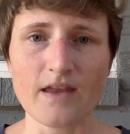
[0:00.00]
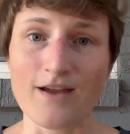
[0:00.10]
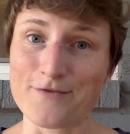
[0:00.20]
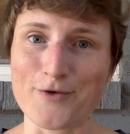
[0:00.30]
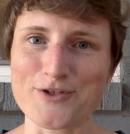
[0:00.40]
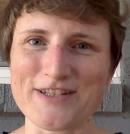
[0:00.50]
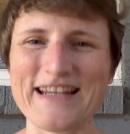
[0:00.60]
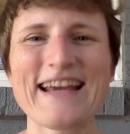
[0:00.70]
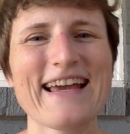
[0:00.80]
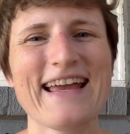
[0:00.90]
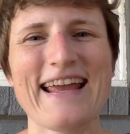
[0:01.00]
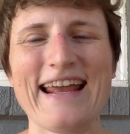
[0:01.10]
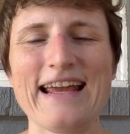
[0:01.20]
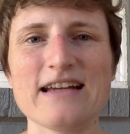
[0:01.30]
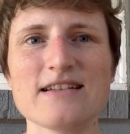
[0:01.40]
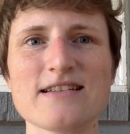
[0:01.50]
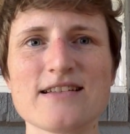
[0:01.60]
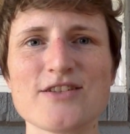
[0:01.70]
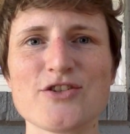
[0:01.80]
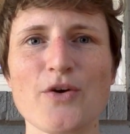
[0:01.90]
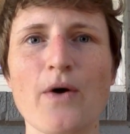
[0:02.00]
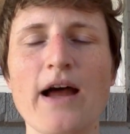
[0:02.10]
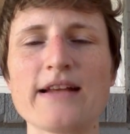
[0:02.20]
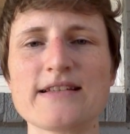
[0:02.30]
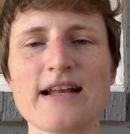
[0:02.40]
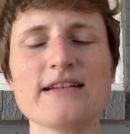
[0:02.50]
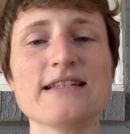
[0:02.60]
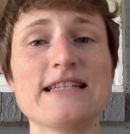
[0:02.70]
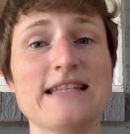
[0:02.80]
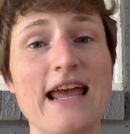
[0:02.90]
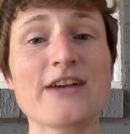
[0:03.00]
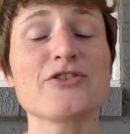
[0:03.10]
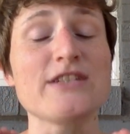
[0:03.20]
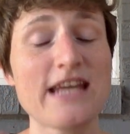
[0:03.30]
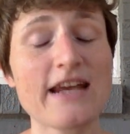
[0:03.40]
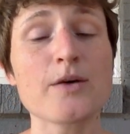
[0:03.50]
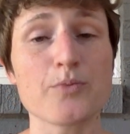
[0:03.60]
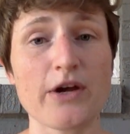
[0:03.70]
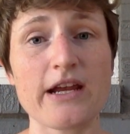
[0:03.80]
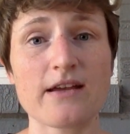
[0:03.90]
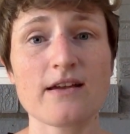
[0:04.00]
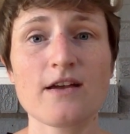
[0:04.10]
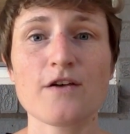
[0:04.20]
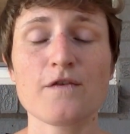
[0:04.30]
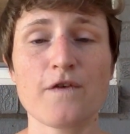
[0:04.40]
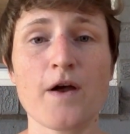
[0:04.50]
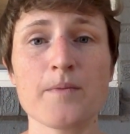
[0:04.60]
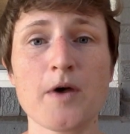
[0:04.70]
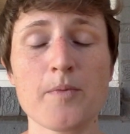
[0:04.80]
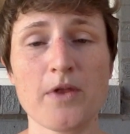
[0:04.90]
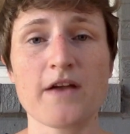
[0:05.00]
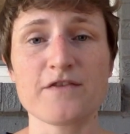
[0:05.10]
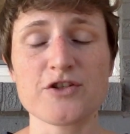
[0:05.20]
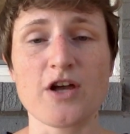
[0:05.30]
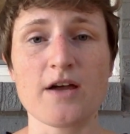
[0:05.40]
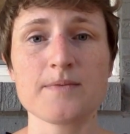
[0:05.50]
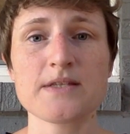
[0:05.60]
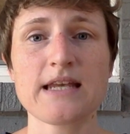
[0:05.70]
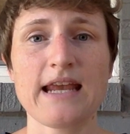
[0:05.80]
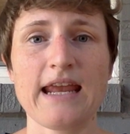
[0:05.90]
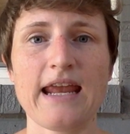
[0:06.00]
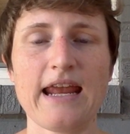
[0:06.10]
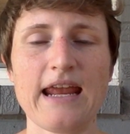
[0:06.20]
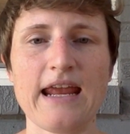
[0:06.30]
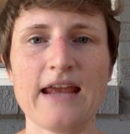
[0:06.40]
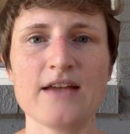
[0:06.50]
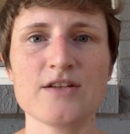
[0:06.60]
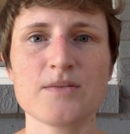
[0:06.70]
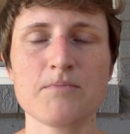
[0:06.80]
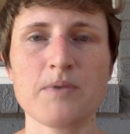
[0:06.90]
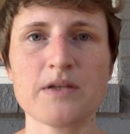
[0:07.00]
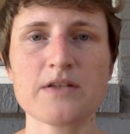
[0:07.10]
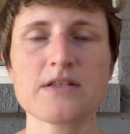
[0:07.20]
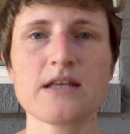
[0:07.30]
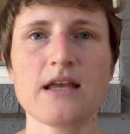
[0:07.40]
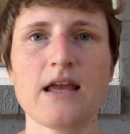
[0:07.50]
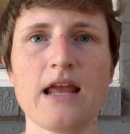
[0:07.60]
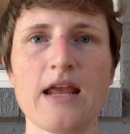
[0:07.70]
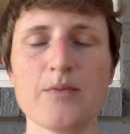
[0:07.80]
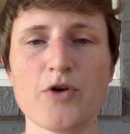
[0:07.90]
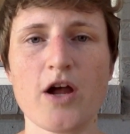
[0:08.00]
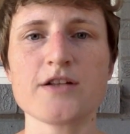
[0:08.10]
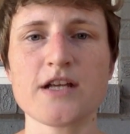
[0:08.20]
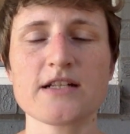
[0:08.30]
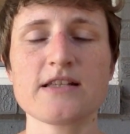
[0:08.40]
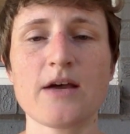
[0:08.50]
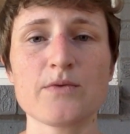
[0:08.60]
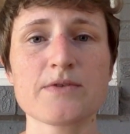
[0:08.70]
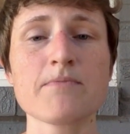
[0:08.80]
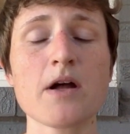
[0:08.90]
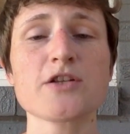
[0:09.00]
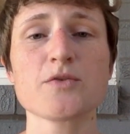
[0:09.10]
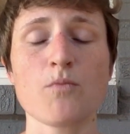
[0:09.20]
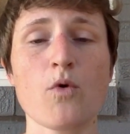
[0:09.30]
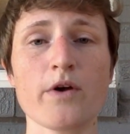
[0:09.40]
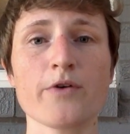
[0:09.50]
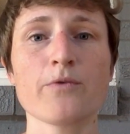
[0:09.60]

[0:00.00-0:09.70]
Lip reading: unfortunately. And so I decided to actually take a break from applying for jobs and built a project that was much more